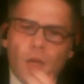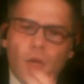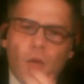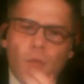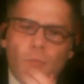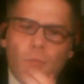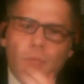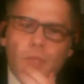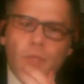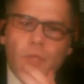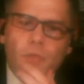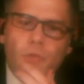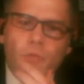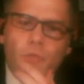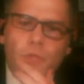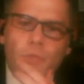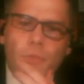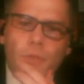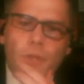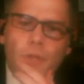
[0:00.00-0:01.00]
a lot of my
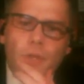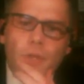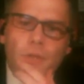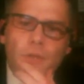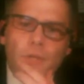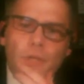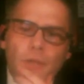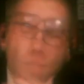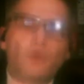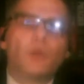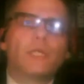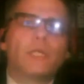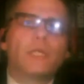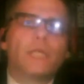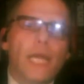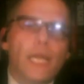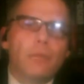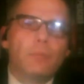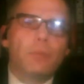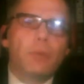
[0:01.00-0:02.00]
stories were they've got to
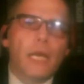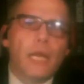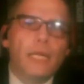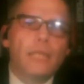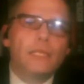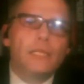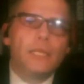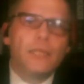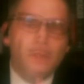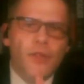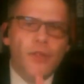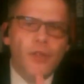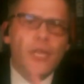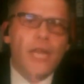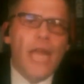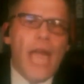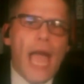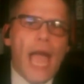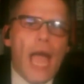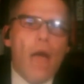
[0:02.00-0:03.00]
take place in the
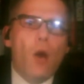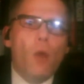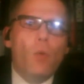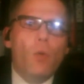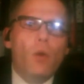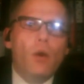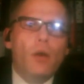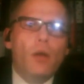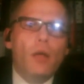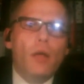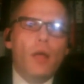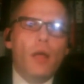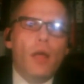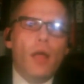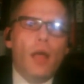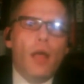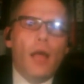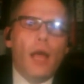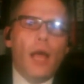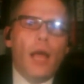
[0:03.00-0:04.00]
now.
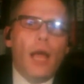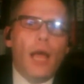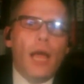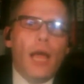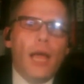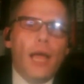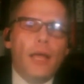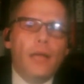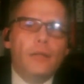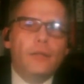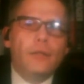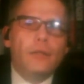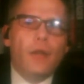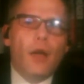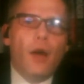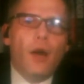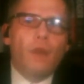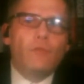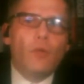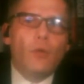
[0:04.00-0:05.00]
And
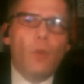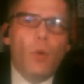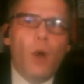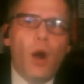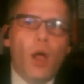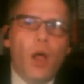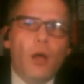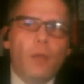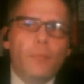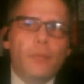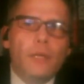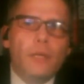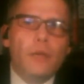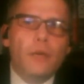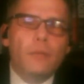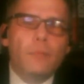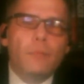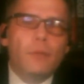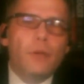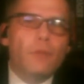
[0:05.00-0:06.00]
after a while, I'd be
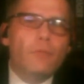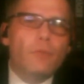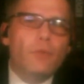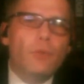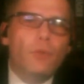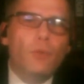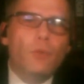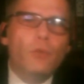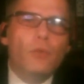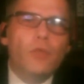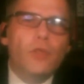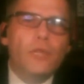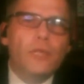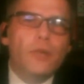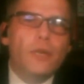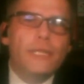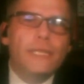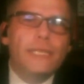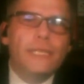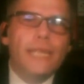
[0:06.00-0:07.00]
like, but I've got all
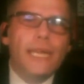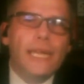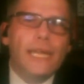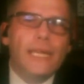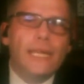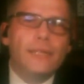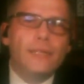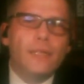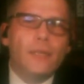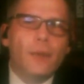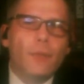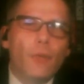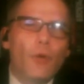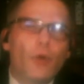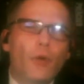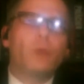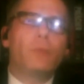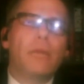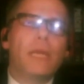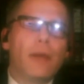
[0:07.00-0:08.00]
these ideas and I'm
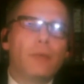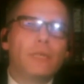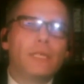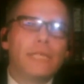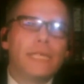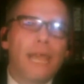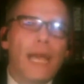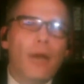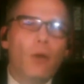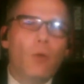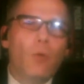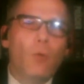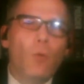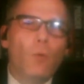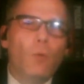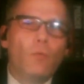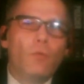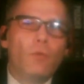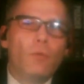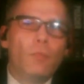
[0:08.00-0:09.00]
not going to be able to tell
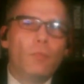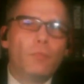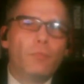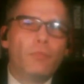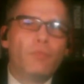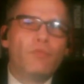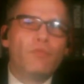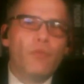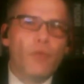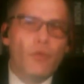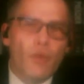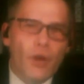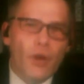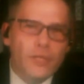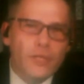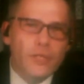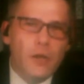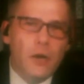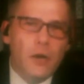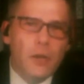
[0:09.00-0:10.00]
all of them before I
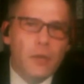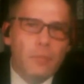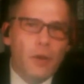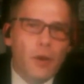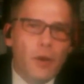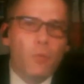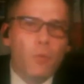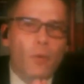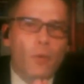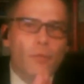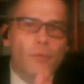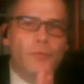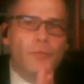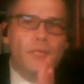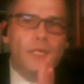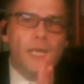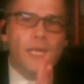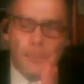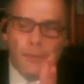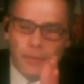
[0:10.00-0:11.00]
die, but I want them
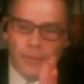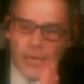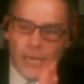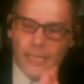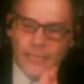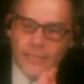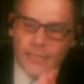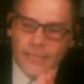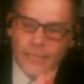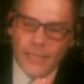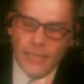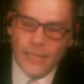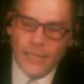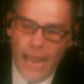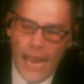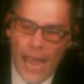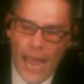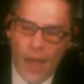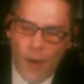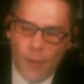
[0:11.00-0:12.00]
to take place
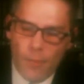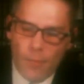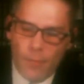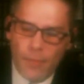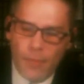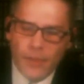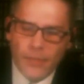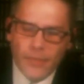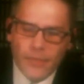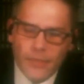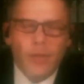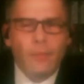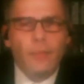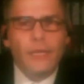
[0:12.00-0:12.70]
now. But by the